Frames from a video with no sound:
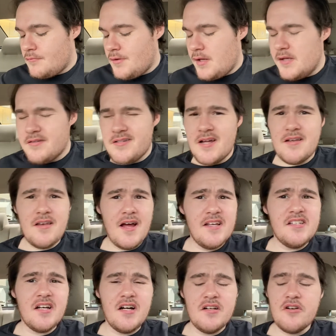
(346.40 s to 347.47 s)
It's got
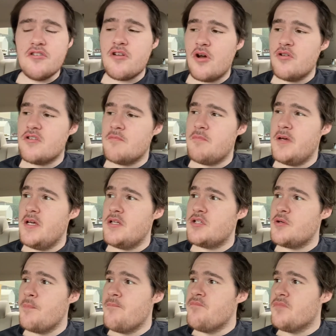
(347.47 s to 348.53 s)
nice undertones of
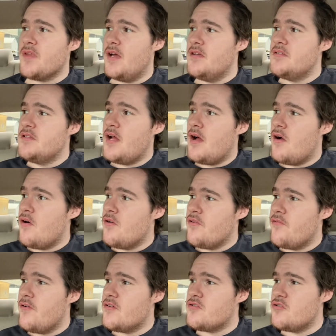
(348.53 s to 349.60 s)
peach. It's not
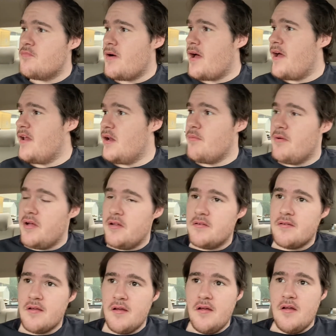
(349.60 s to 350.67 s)
artificial by any
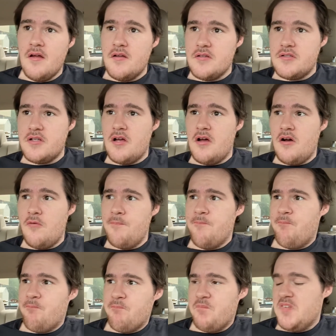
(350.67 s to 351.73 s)
means. So,
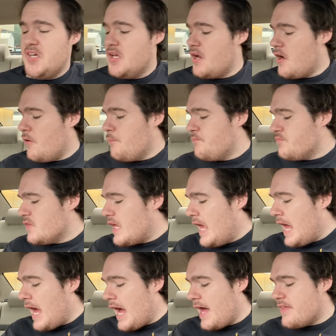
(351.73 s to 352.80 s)
you know,
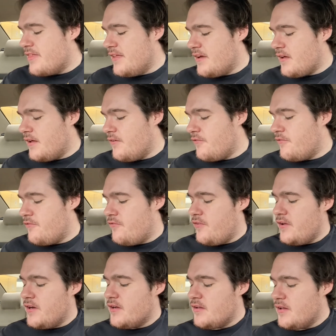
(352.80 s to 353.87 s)
I think
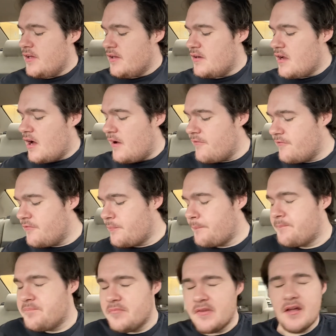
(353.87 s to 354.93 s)
fittingly enough,
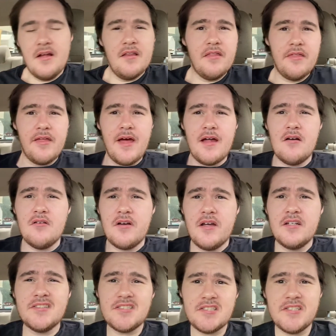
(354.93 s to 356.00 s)
that'll
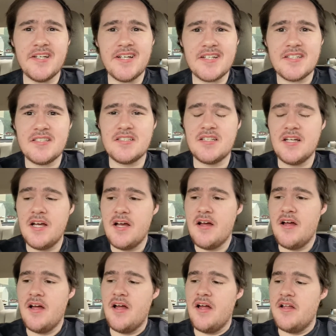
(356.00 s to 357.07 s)
get a six
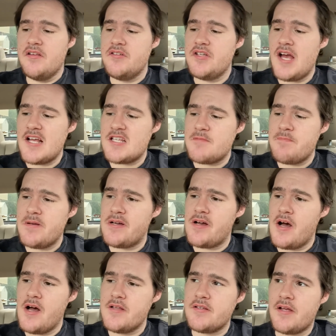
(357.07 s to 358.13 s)
just
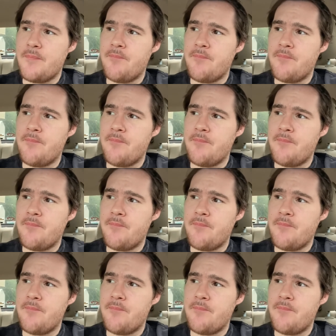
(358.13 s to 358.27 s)
because